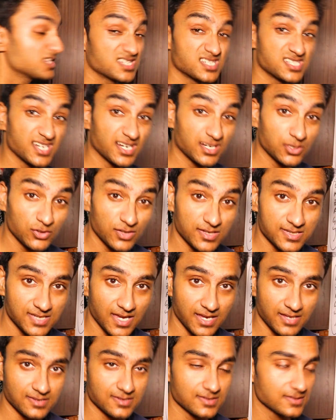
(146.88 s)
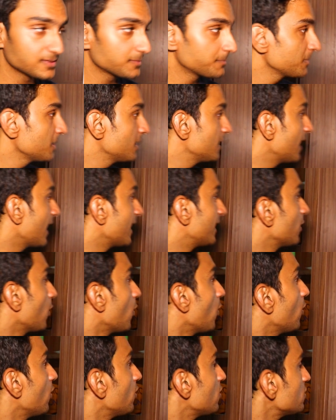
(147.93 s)
Stick to the science. And it
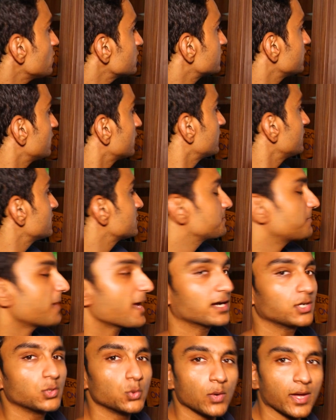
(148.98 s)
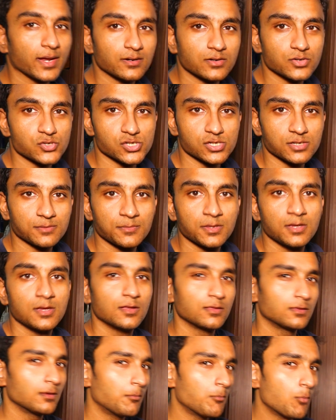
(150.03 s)
all circles back to energy.
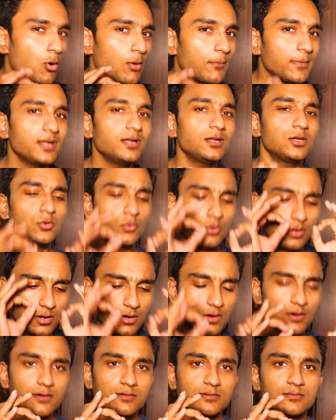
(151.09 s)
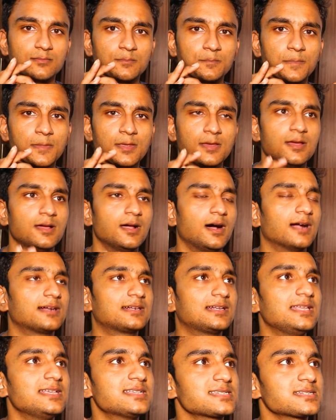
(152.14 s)
The moment you learn,
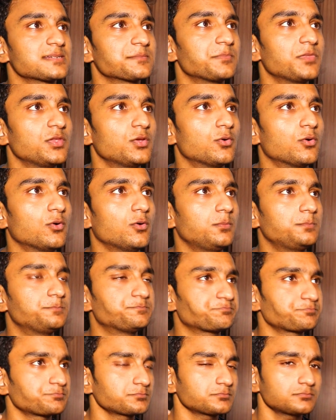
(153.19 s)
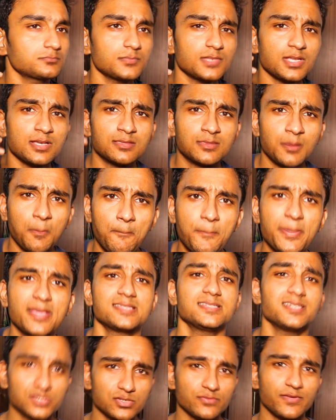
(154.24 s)
at least, the
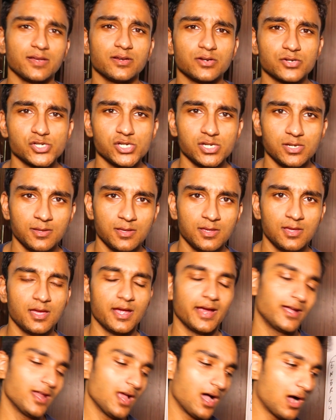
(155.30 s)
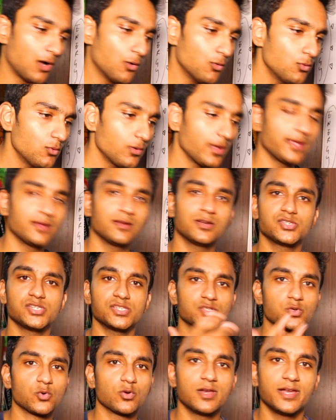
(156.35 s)
basics of energy and how
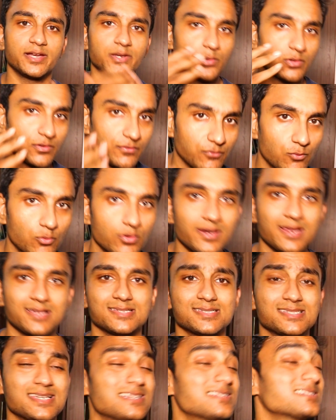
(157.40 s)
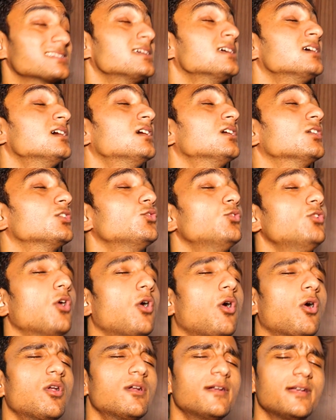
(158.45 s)
energy is correlated with food and exercise, you'll
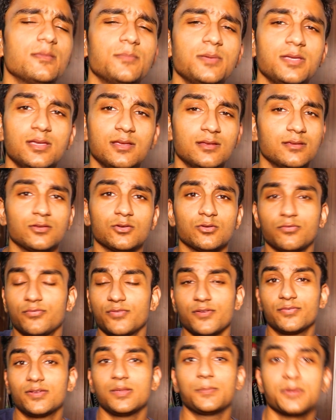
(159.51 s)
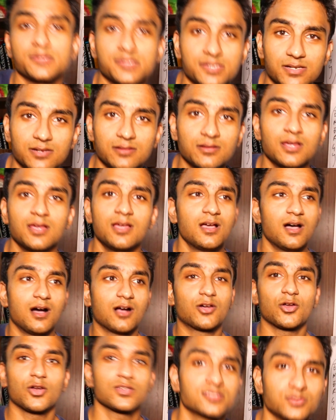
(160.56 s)
already be, 50%
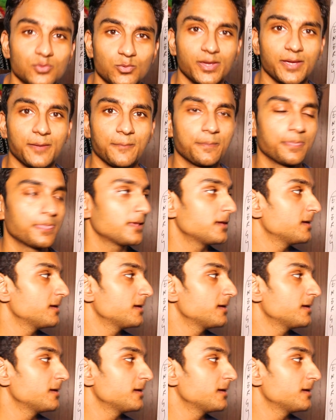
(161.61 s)
across the way.